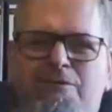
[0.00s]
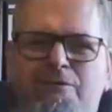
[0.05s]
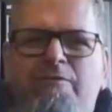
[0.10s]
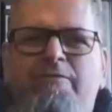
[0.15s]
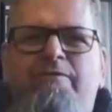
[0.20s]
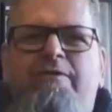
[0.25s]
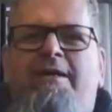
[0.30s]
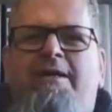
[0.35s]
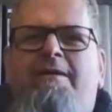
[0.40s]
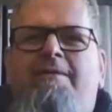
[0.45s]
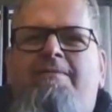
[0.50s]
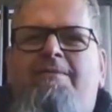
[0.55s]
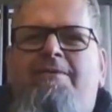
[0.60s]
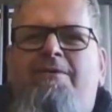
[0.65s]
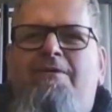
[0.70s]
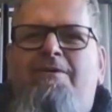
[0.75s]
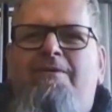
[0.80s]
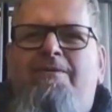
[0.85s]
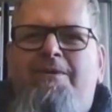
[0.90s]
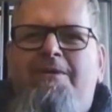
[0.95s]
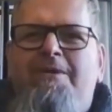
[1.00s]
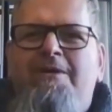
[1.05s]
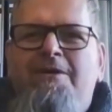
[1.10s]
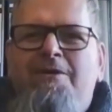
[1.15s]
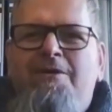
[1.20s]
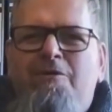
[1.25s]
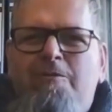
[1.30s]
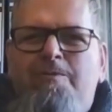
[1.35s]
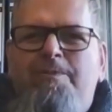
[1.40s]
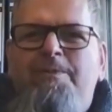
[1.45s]
do there. or what
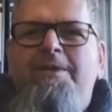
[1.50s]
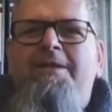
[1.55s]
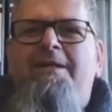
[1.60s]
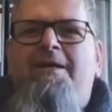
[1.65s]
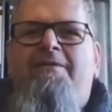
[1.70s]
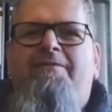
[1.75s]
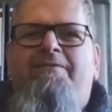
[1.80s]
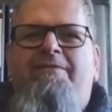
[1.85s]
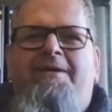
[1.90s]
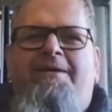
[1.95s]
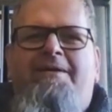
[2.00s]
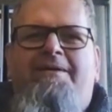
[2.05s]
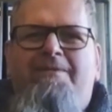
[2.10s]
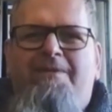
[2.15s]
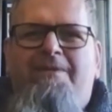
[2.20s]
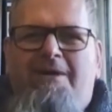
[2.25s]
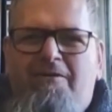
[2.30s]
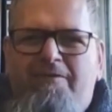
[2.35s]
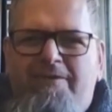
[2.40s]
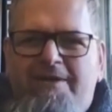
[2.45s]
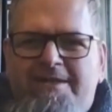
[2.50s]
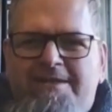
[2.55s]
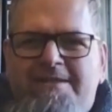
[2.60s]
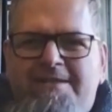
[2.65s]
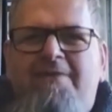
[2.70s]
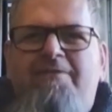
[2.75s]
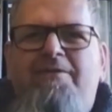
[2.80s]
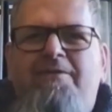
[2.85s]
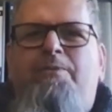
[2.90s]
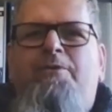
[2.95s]
could be done there, and how they
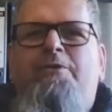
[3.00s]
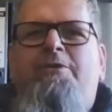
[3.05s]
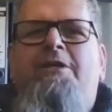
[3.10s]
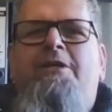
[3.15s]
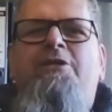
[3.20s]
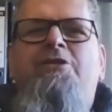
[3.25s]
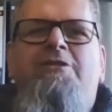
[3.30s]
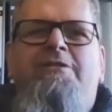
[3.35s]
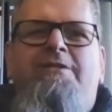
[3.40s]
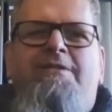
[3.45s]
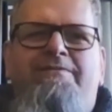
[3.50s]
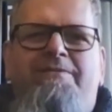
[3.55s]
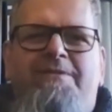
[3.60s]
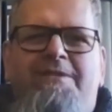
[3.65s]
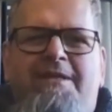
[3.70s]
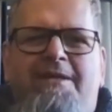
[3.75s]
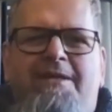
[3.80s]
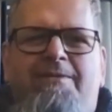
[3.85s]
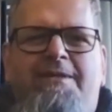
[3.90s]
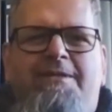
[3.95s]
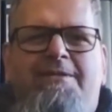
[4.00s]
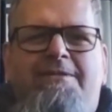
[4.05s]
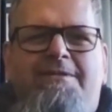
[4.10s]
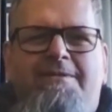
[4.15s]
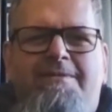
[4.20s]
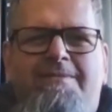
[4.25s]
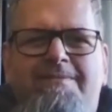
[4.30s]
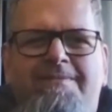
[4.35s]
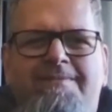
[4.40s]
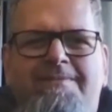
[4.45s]
discover potentials in these areas.